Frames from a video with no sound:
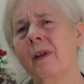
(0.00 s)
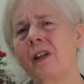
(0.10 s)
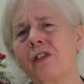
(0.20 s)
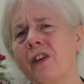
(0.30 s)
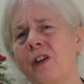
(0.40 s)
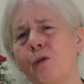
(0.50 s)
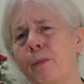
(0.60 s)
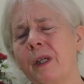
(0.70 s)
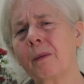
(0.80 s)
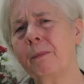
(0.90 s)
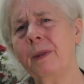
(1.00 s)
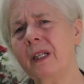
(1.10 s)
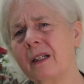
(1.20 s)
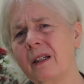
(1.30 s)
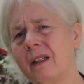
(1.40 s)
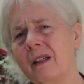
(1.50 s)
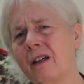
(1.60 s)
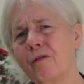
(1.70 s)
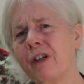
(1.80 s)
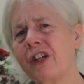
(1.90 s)
his father would be completely
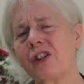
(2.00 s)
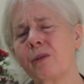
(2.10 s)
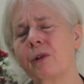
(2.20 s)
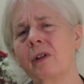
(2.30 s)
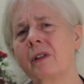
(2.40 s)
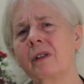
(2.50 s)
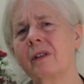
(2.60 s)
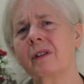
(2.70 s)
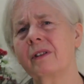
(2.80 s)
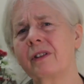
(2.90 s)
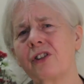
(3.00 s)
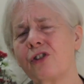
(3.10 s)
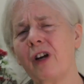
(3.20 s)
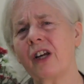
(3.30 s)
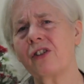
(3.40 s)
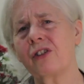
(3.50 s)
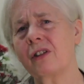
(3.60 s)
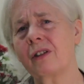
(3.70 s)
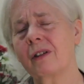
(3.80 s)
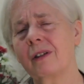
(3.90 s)
unreasonable and distressed,
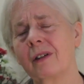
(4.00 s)
and